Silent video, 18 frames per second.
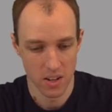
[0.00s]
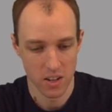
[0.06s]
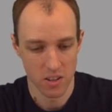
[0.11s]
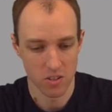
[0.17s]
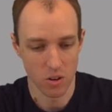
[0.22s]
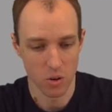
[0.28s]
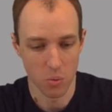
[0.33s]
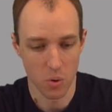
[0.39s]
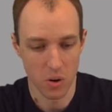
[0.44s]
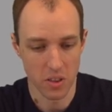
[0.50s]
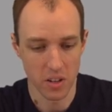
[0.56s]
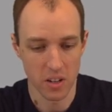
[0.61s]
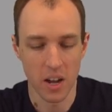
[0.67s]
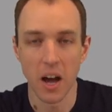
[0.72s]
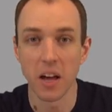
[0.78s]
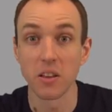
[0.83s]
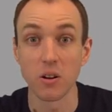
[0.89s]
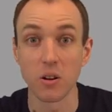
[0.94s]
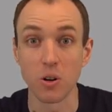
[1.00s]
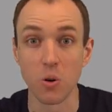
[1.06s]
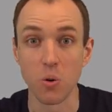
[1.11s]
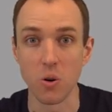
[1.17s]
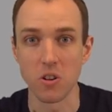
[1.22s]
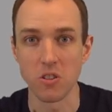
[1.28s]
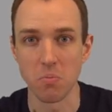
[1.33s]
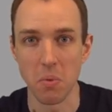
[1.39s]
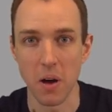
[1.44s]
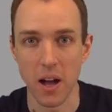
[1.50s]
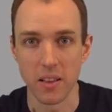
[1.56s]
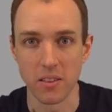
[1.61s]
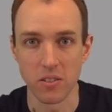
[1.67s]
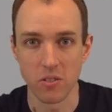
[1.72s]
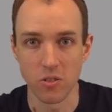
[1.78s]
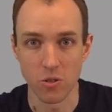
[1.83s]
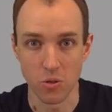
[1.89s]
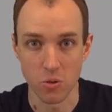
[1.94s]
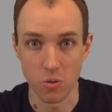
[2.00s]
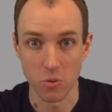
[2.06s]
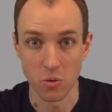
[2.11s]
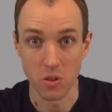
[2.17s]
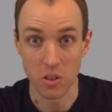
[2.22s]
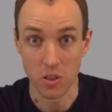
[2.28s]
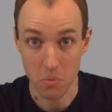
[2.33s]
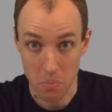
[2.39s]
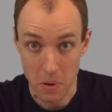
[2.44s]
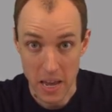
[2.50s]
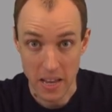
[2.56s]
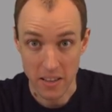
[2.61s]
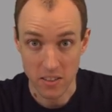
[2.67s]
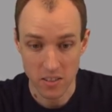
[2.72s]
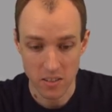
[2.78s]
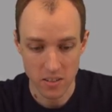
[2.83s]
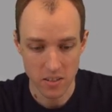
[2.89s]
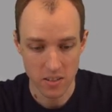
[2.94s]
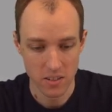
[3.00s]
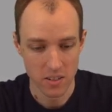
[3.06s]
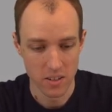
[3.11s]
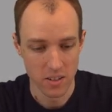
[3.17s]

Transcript: So where the color corresponds to the base.